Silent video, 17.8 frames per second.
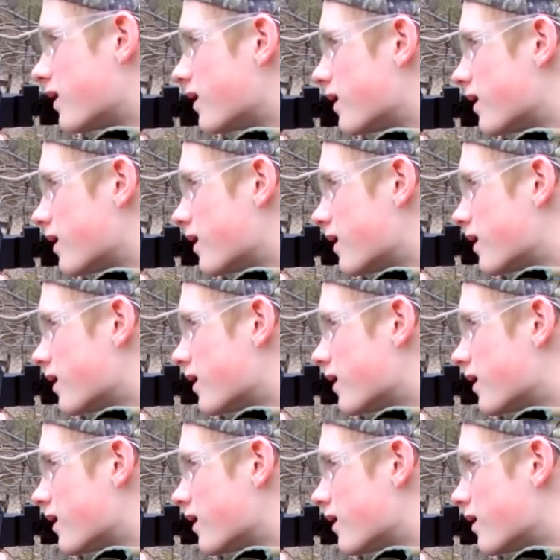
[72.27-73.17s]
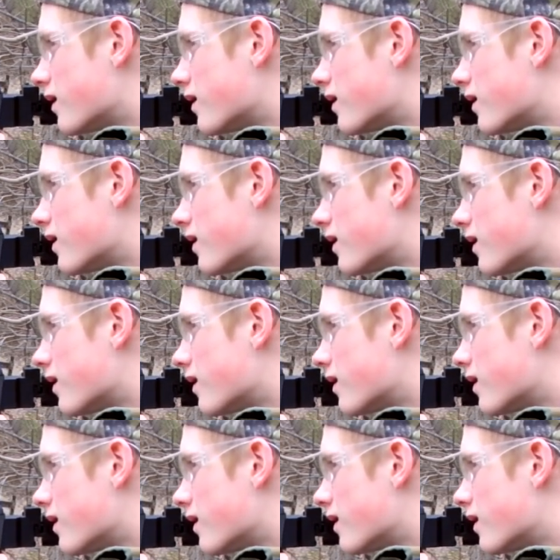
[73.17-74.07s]

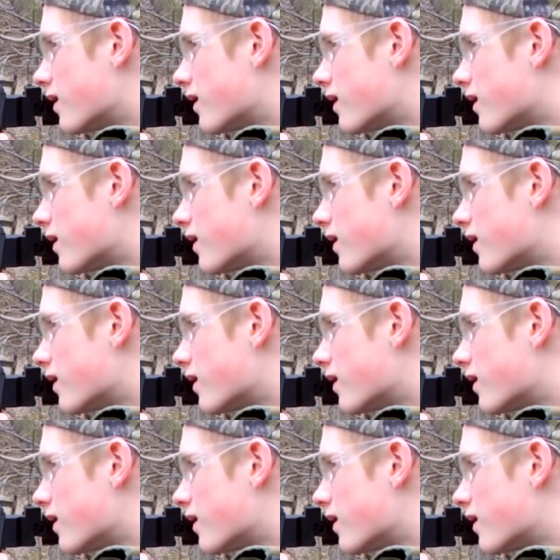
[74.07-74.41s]
[no speech]